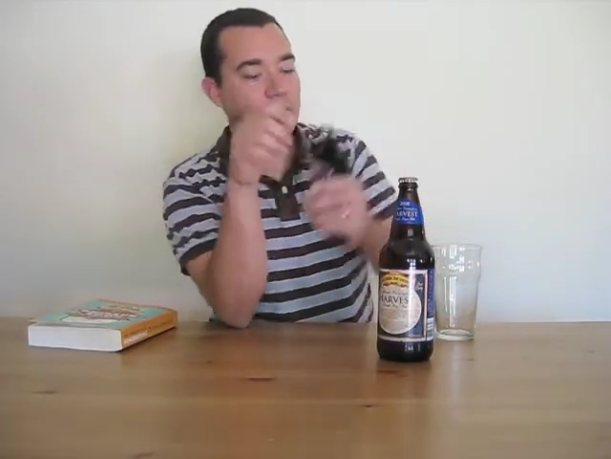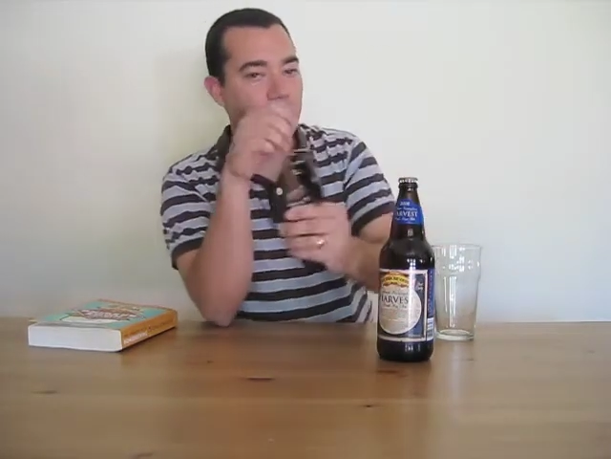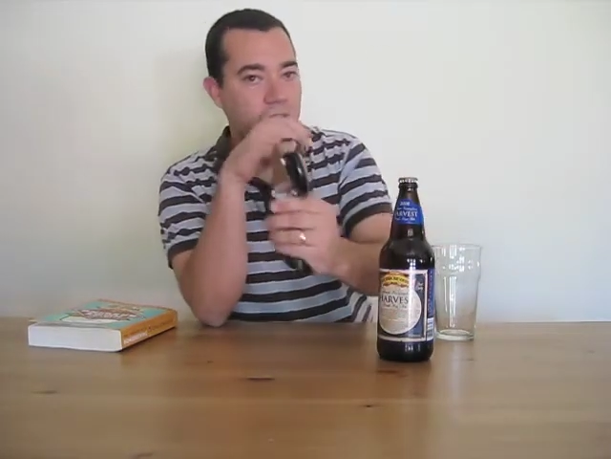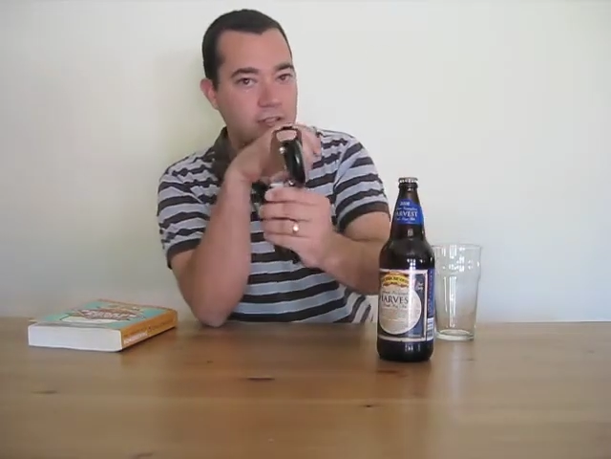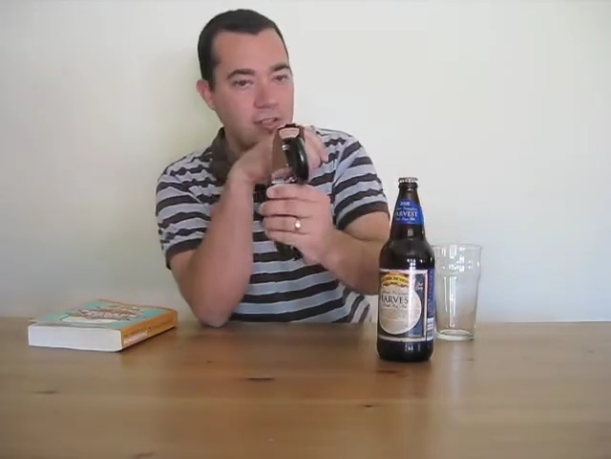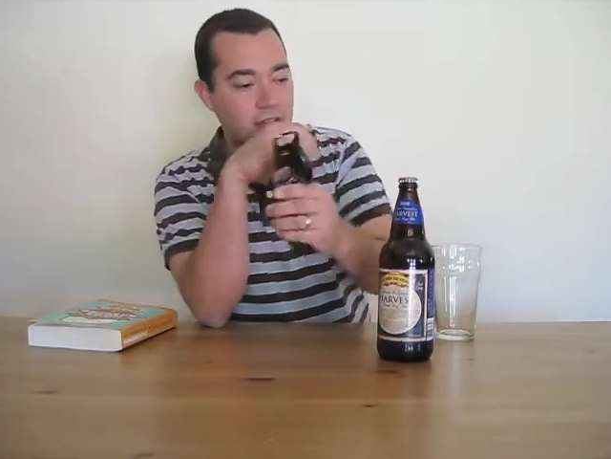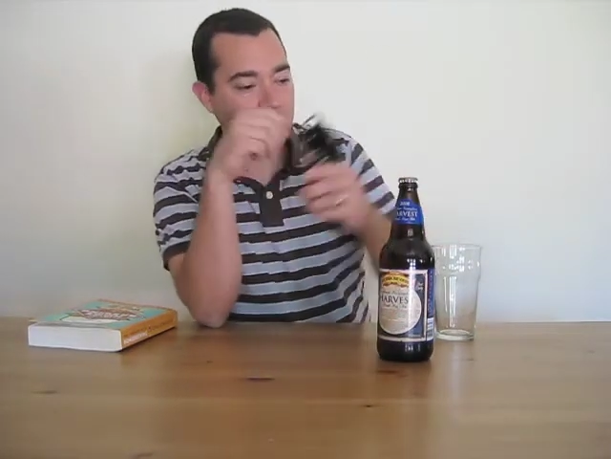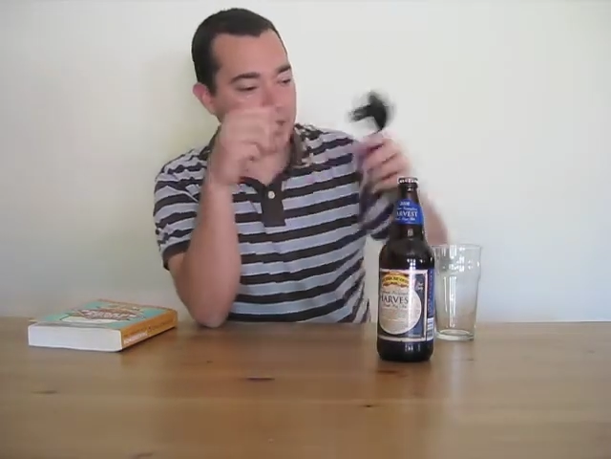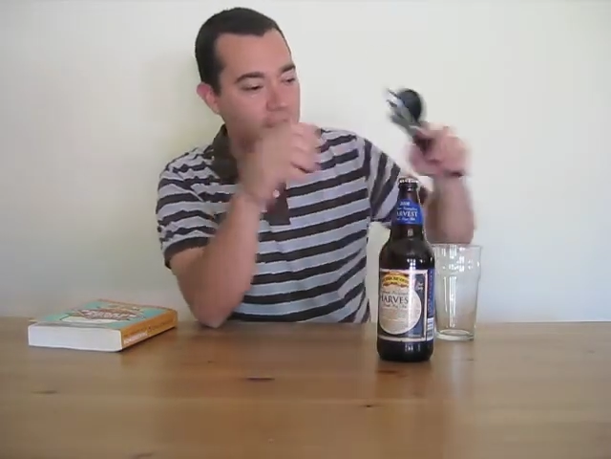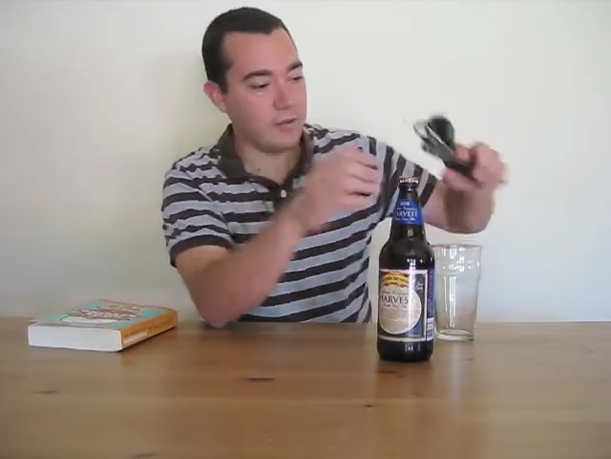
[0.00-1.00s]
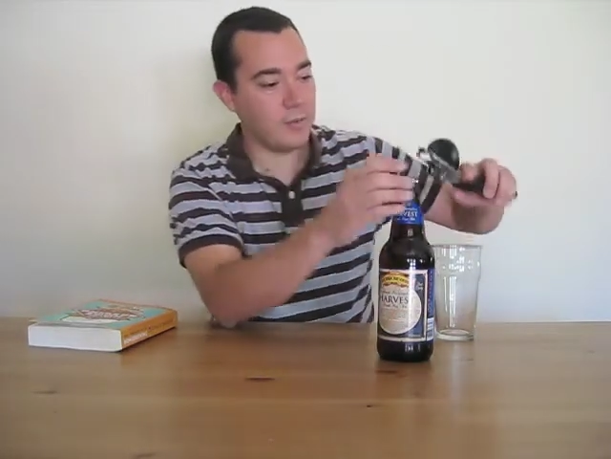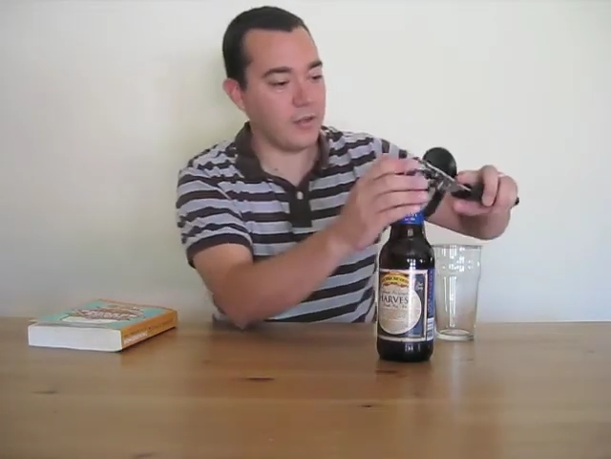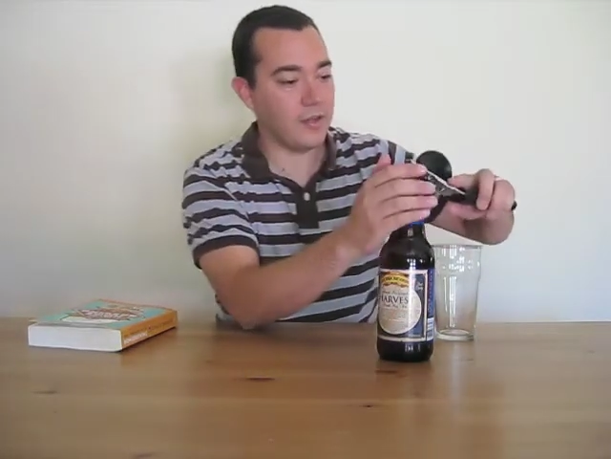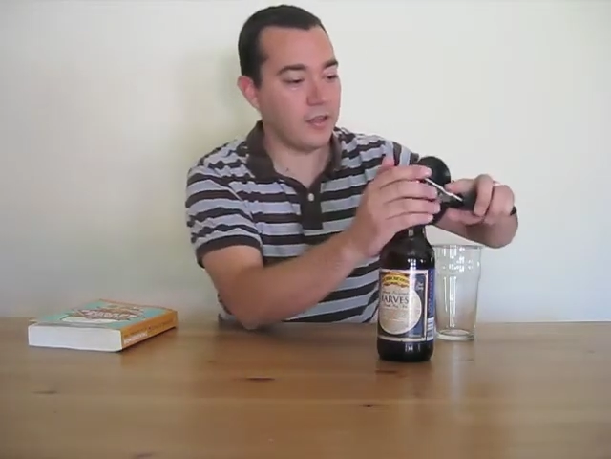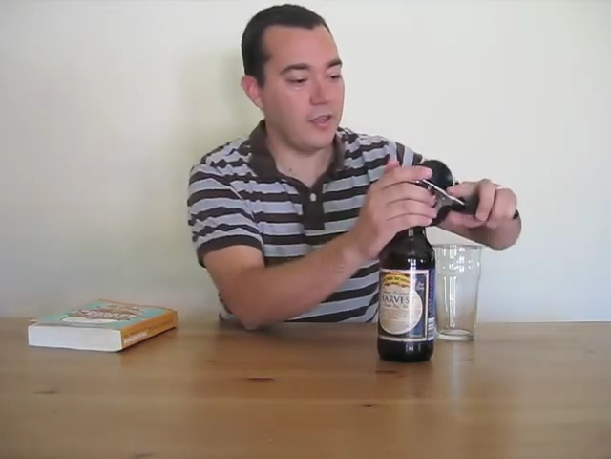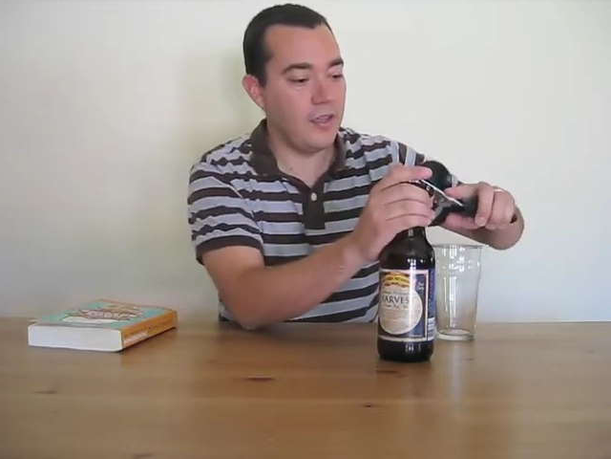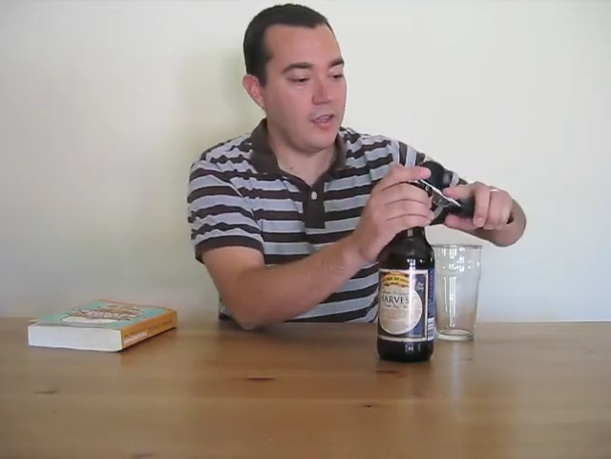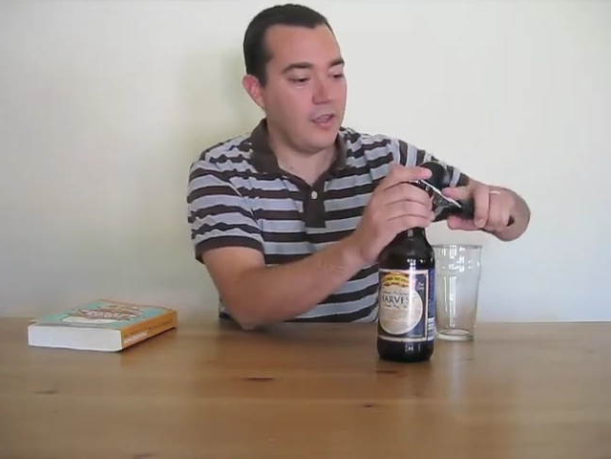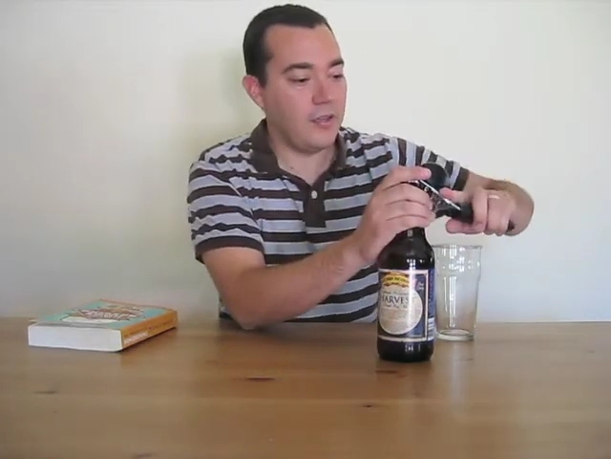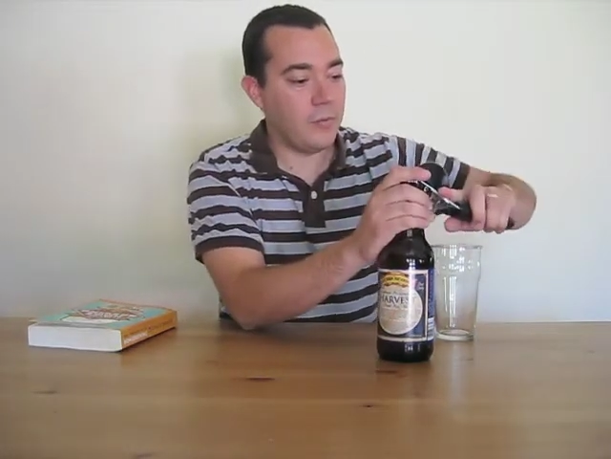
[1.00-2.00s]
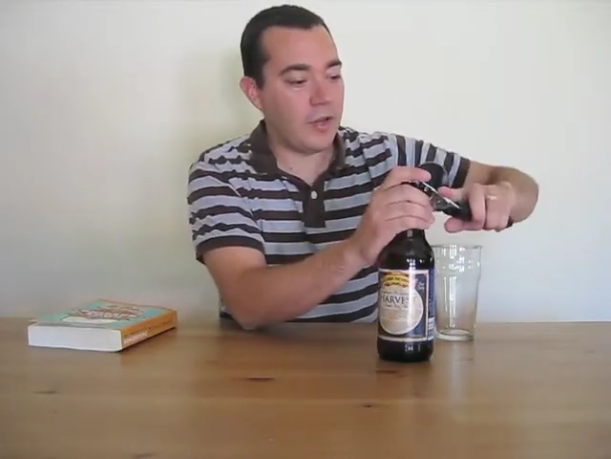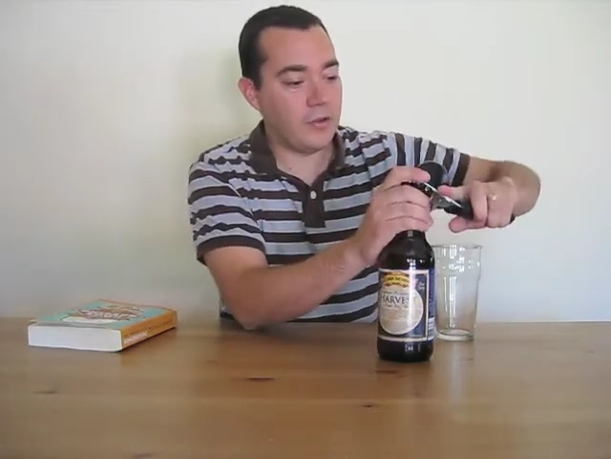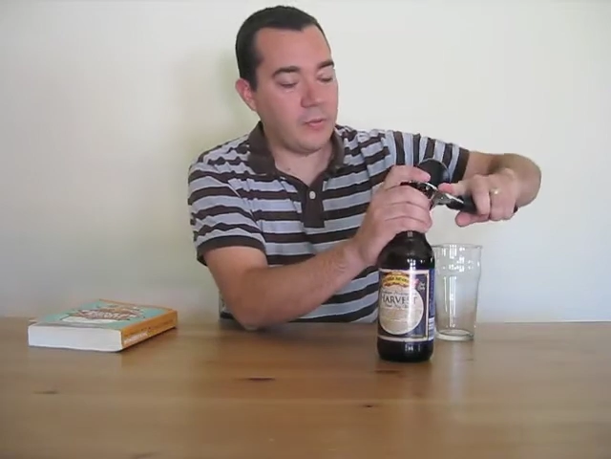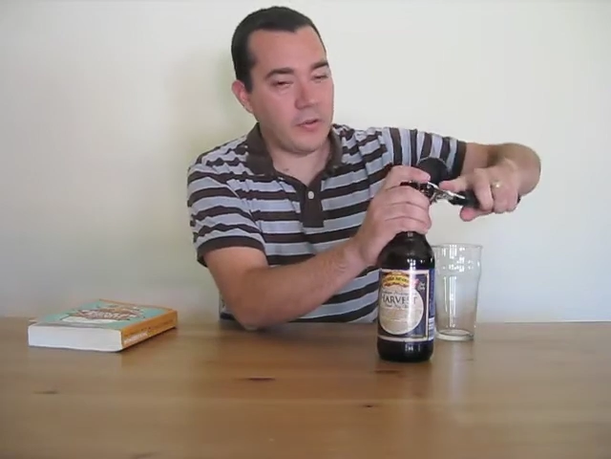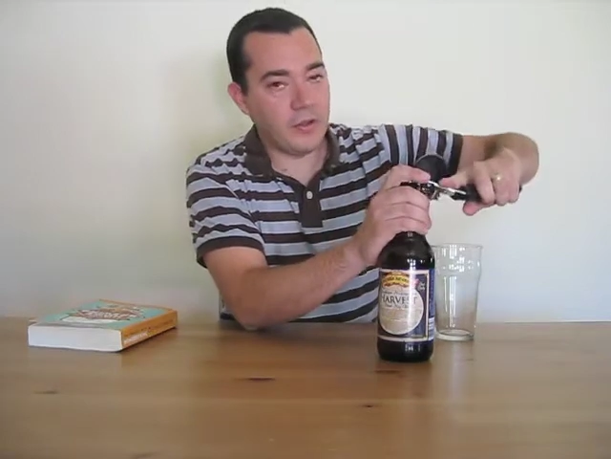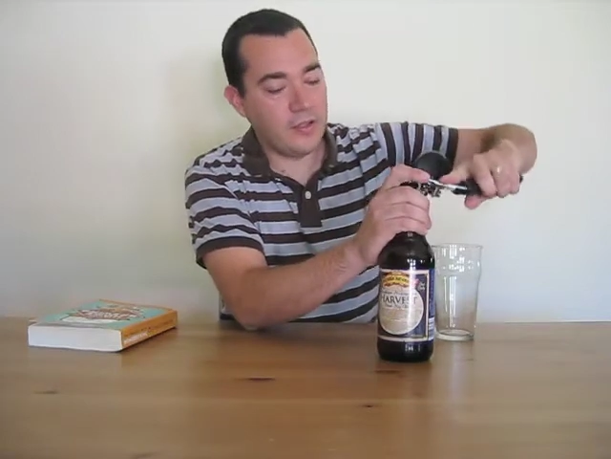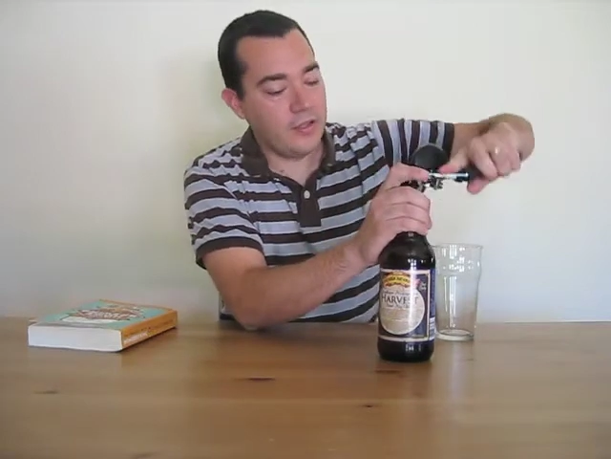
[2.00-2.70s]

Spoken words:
exciting can opener here, bottle opener.